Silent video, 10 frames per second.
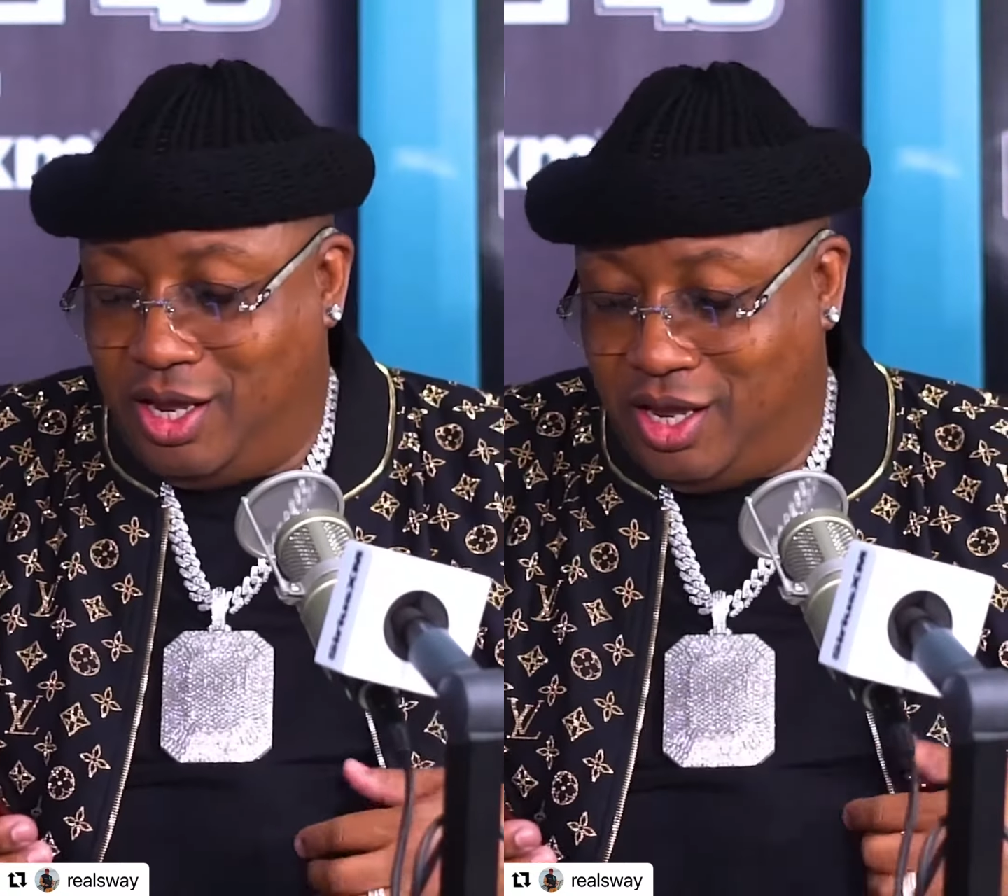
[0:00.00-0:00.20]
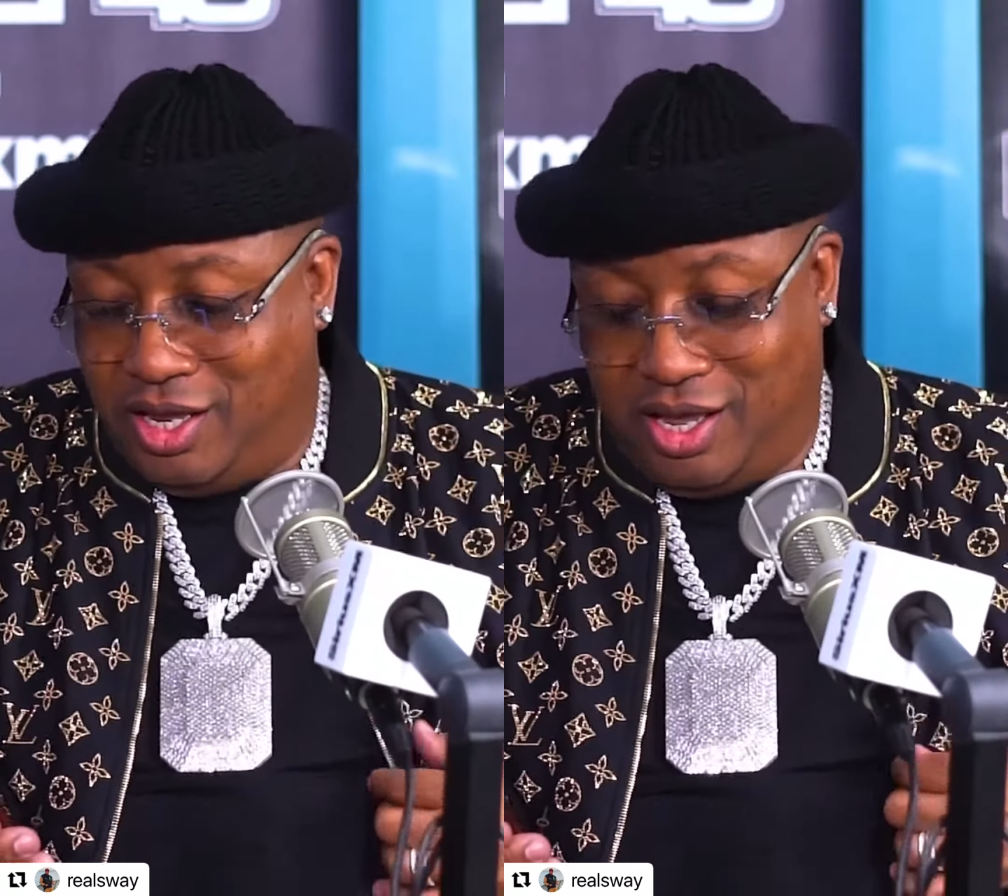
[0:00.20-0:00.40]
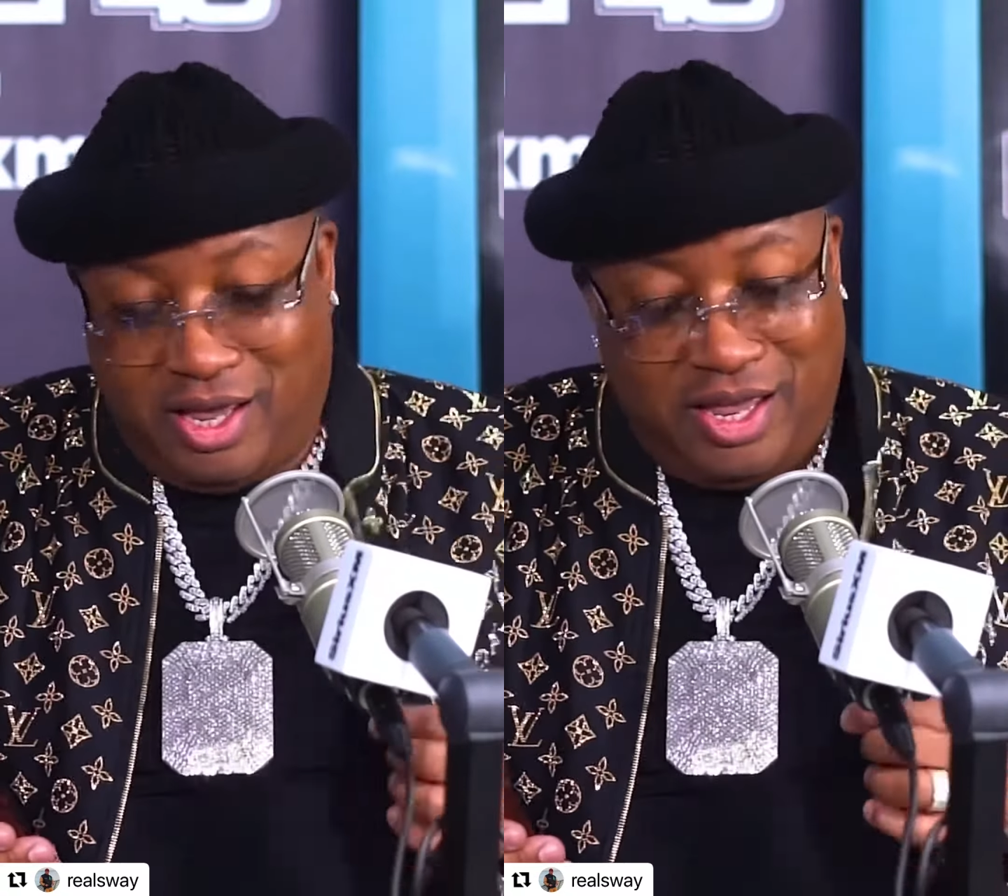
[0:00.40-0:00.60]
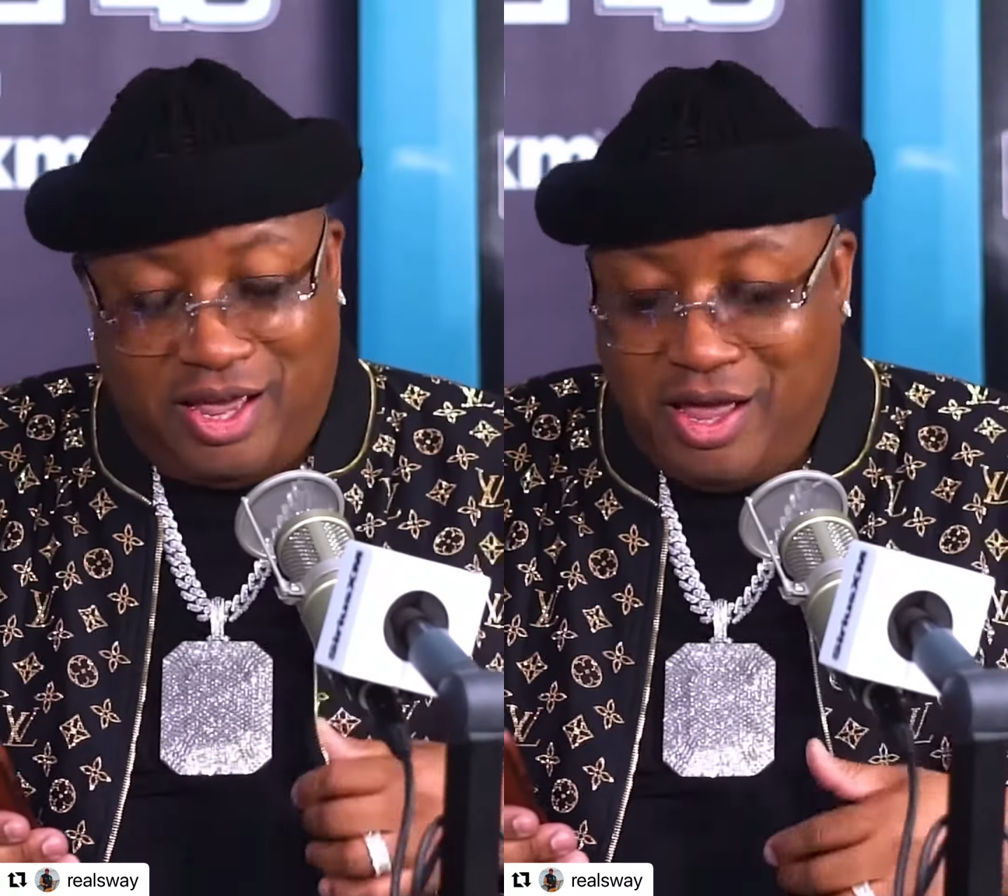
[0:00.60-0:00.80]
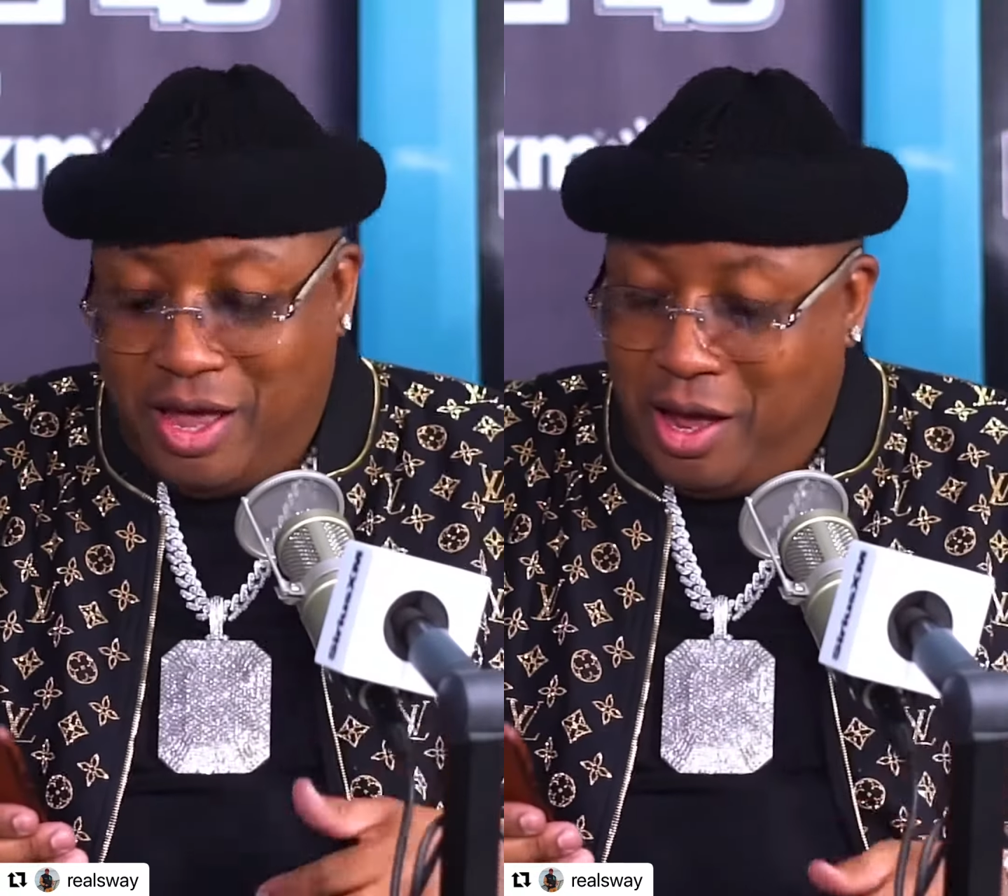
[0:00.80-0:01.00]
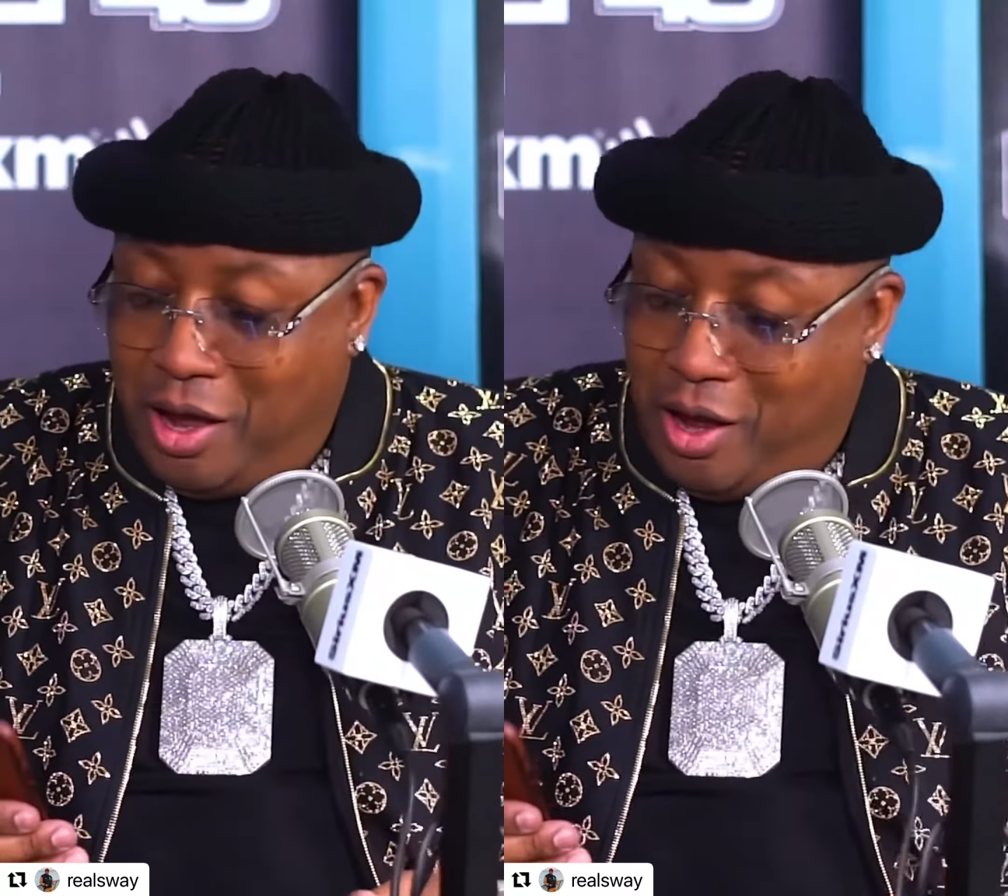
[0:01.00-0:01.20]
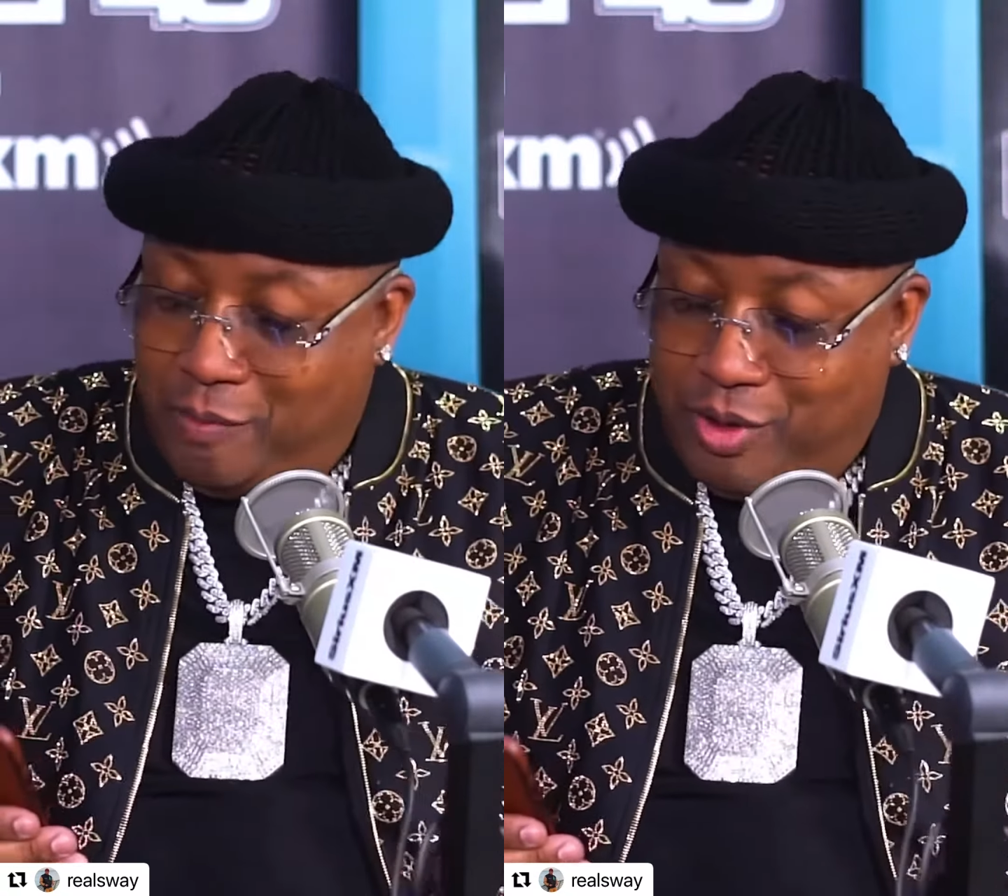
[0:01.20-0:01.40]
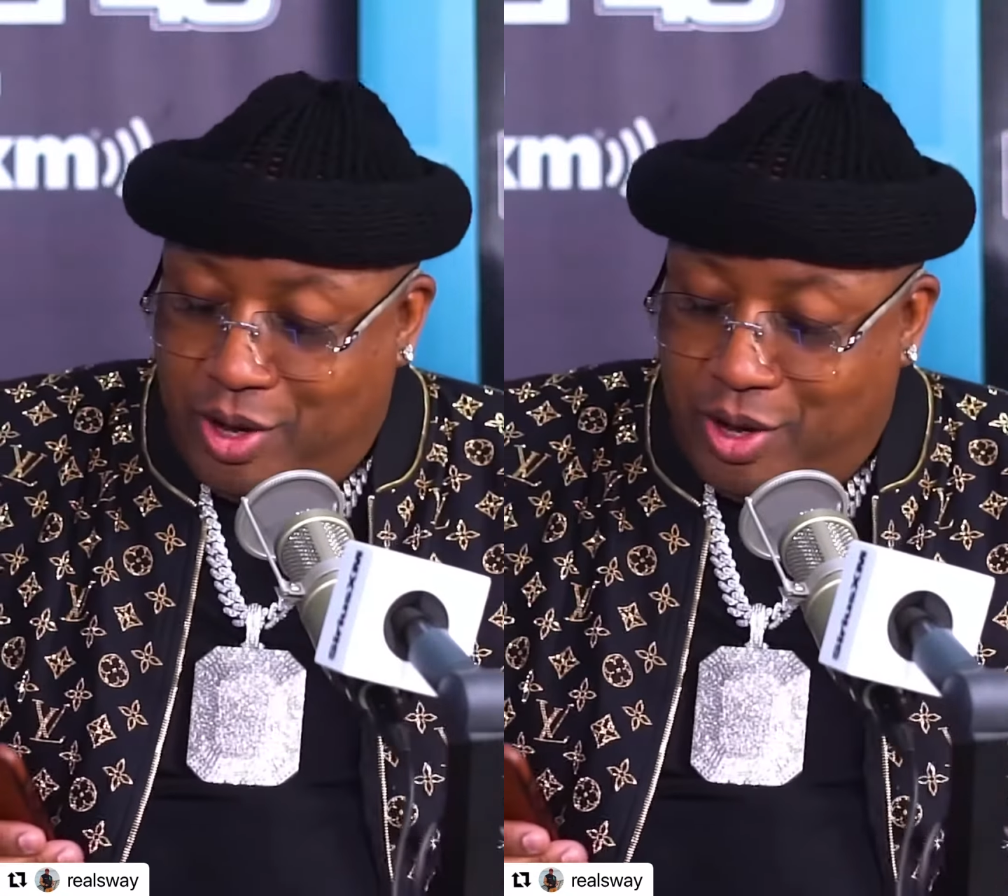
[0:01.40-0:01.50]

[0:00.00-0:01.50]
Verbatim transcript: Yeah, yeah, okay. yeah. Um,